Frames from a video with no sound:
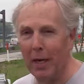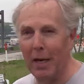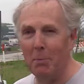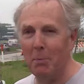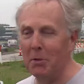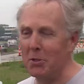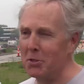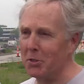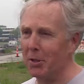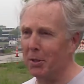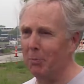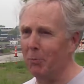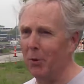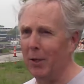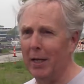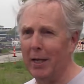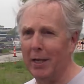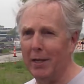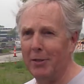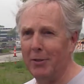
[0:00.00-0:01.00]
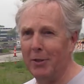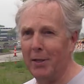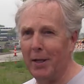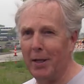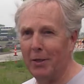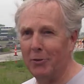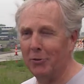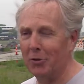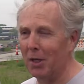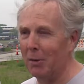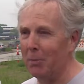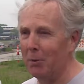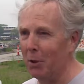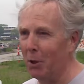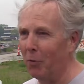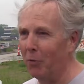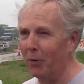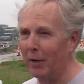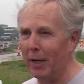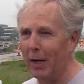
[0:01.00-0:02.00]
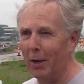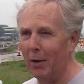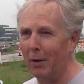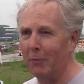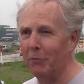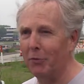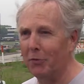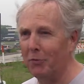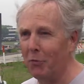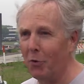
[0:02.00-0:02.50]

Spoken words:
I miss them when it's going to be over now after